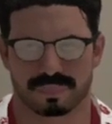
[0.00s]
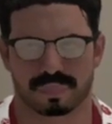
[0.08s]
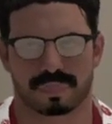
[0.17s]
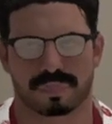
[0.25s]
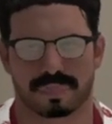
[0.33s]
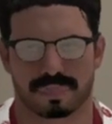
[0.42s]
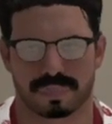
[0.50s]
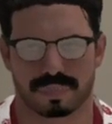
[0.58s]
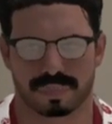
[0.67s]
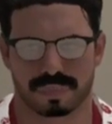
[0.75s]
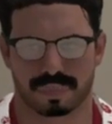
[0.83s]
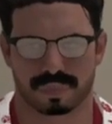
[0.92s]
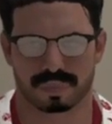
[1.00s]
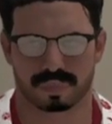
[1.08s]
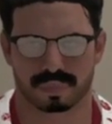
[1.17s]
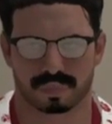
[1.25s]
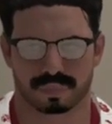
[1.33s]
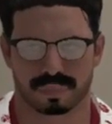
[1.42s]
I
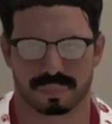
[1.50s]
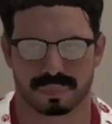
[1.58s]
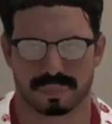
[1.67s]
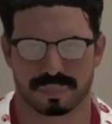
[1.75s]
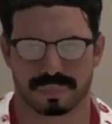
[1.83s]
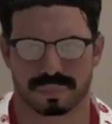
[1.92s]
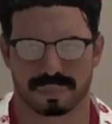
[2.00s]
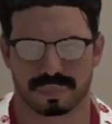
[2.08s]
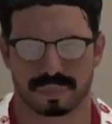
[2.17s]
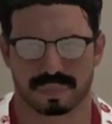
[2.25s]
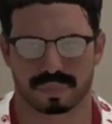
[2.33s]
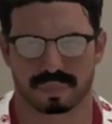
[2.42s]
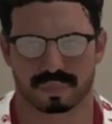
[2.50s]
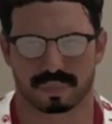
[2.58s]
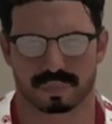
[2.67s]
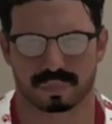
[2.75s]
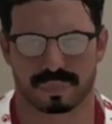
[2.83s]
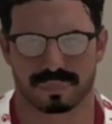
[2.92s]
refused to face Lincoln Loud at Beach
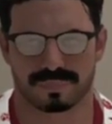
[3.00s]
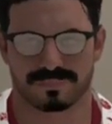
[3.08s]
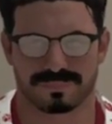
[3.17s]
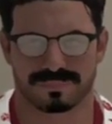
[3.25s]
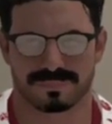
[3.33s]
Blast,